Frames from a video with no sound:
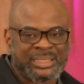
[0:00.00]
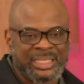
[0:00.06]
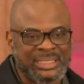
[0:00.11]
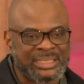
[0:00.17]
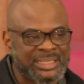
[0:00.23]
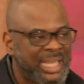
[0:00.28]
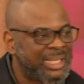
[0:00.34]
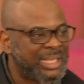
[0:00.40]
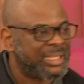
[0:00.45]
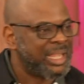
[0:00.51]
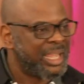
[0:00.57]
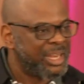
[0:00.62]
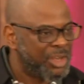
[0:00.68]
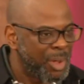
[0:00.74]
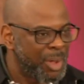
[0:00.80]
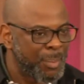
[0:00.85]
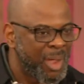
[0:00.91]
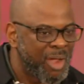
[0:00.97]
is that a
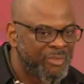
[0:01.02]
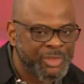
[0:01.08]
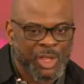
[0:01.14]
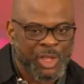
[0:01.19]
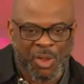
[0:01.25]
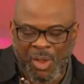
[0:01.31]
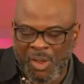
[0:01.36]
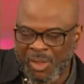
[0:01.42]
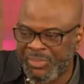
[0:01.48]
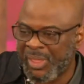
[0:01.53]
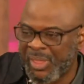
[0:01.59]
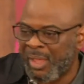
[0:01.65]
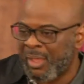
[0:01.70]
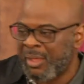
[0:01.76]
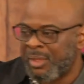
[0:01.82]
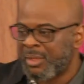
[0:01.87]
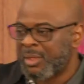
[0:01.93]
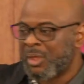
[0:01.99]
number of
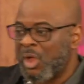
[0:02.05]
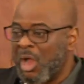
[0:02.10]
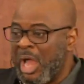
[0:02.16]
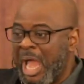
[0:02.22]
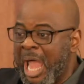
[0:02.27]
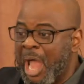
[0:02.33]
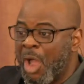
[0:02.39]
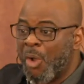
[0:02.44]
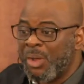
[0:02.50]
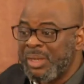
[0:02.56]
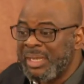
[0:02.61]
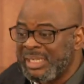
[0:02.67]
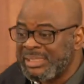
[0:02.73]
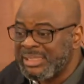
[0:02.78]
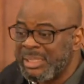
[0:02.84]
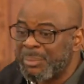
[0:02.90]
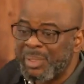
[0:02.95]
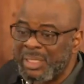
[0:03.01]
her other
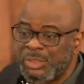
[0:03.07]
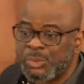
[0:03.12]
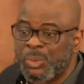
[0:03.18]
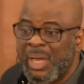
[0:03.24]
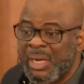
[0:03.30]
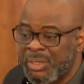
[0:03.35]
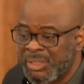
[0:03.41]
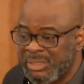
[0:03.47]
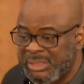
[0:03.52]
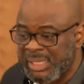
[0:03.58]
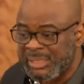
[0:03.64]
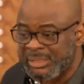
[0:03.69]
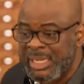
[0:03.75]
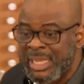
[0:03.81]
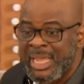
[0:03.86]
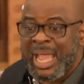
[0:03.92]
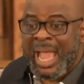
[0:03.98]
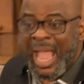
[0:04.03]
siblings were Christians.
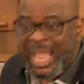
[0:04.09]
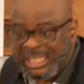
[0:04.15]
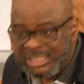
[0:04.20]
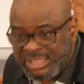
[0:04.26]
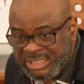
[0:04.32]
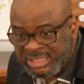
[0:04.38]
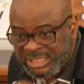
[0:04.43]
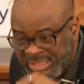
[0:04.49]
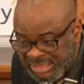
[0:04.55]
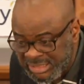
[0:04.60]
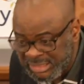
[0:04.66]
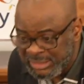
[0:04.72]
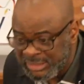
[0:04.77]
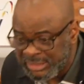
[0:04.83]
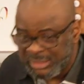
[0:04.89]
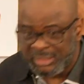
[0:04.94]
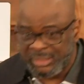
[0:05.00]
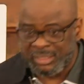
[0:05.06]
And she,
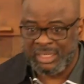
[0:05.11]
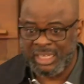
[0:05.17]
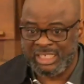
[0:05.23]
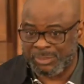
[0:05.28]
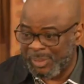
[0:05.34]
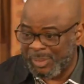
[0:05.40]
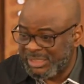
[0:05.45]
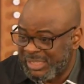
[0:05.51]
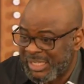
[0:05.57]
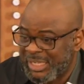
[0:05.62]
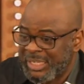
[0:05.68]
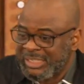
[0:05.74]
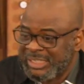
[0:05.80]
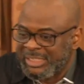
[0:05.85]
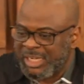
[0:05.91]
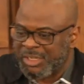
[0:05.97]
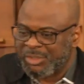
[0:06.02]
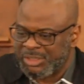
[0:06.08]
especially, is
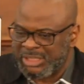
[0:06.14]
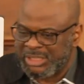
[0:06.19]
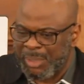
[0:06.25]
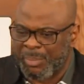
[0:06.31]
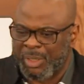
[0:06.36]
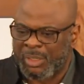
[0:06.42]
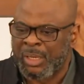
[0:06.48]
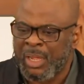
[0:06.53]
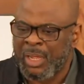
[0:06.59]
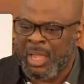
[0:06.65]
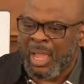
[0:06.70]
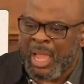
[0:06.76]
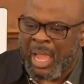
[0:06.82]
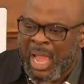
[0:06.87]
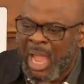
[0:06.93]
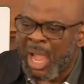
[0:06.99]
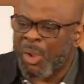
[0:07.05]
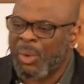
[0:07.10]
a Christian. But
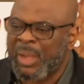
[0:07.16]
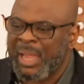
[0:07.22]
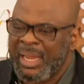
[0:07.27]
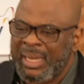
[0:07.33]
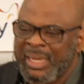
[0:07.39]
how can